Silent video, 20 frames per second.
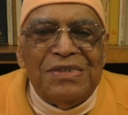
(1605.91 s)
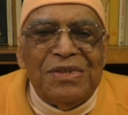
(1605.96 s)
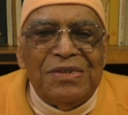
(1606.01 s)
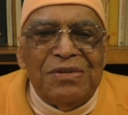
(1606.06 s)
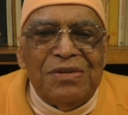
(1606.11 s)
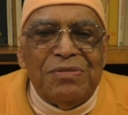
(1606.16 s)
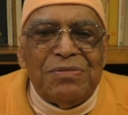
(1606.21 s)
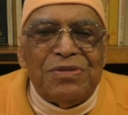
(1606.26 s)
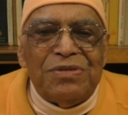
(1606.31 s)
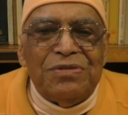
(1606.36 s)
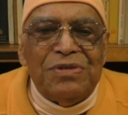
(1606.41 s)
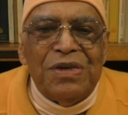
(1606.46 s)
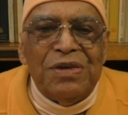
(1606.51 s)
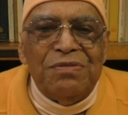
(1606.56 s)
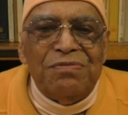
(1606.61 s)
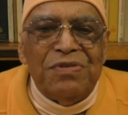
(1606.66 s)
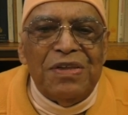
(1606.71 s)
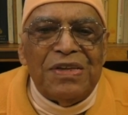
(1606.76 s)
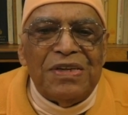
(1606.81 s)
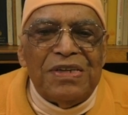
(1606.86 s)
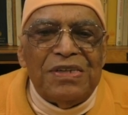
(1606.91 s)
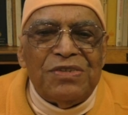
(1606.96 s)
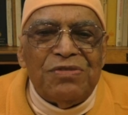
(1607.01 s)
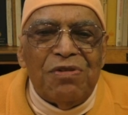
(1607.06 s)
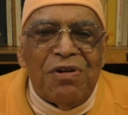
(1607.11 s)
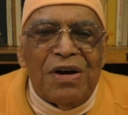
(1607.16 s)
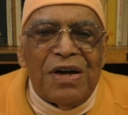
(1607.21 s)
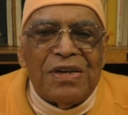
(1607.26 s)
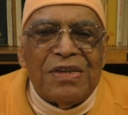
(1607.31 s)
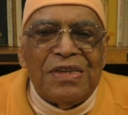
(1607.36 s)
We have to, if there is
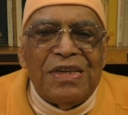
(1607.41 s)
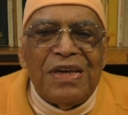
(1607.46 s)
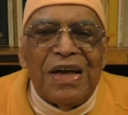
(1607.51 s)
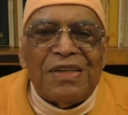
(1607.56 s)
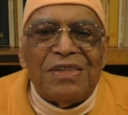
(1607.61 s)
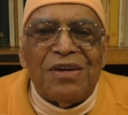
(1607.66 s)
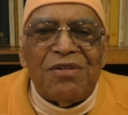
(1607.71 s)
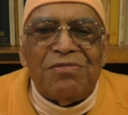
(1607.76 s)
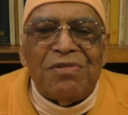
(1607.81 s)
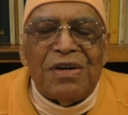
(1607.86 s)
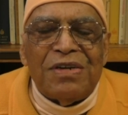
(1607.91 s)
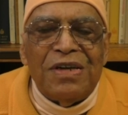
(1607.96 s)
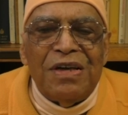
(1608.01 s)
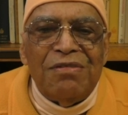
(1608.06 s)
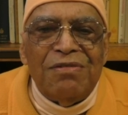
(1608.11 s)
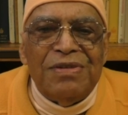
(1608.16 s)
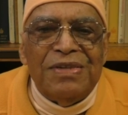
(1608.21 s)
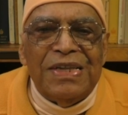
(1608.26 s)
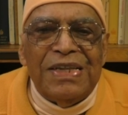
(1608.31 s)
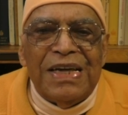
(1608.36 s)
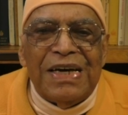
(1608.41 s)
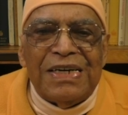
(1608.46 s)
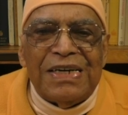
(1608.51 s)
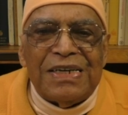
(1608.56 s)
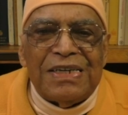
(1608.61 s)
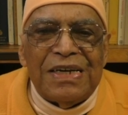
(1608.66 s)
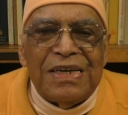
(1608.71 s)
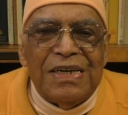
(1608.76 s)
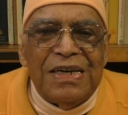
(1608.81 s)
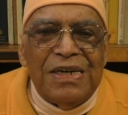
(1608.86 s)
one, the other one will be there.
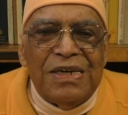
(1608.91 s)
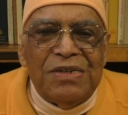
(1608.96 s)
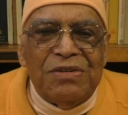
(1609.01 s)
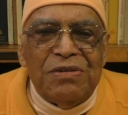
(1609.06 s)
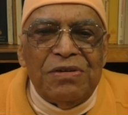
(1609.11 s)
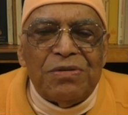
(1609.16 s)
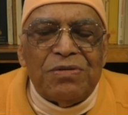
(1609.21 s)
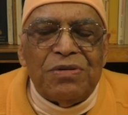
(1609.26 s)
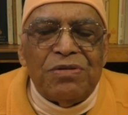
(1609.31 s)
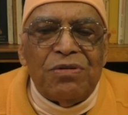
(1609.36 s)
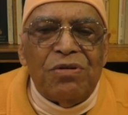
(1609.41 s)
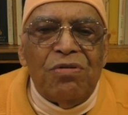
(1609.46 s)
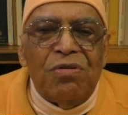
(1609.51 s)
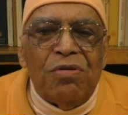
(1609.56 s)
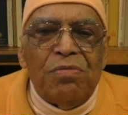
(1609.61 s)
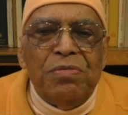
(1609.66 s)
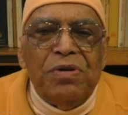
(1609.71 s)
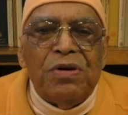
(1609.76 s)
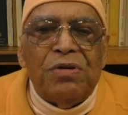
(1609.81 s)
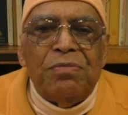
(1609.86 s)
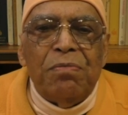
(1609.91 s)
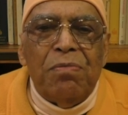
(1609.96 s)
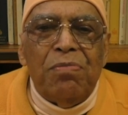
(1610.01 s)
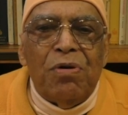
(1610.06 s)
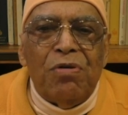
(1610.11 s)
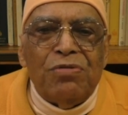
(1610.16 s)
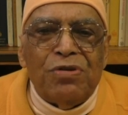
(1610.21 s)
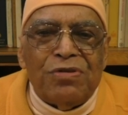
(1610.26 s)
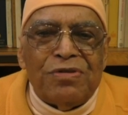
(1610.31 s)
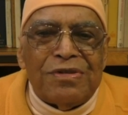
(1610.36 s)
We have to go beyond
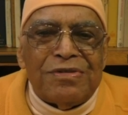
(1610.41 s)
both.